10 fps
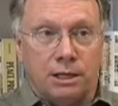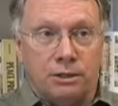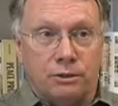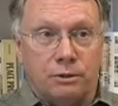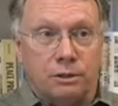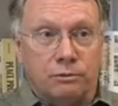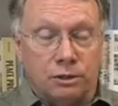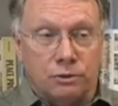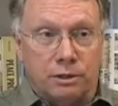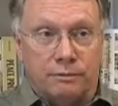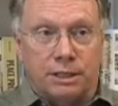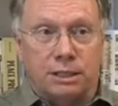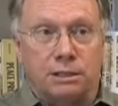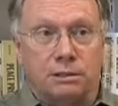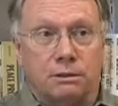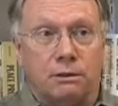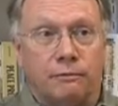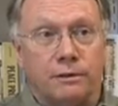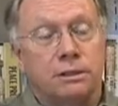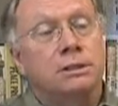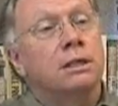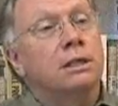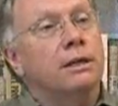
go to a restorative justice conference